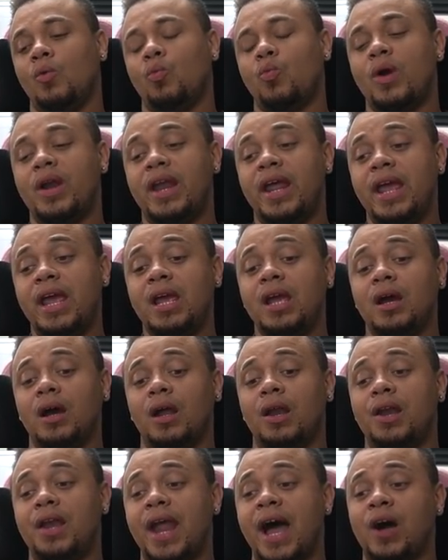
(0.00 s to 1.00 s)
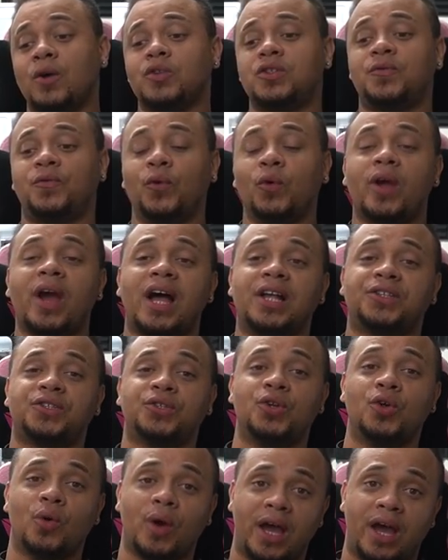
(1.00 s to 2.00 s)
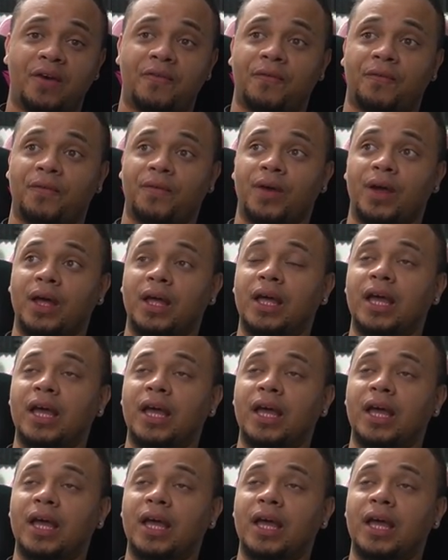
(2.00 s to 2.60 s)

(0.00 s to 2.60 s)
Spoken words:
When they announced Fukatsu no F,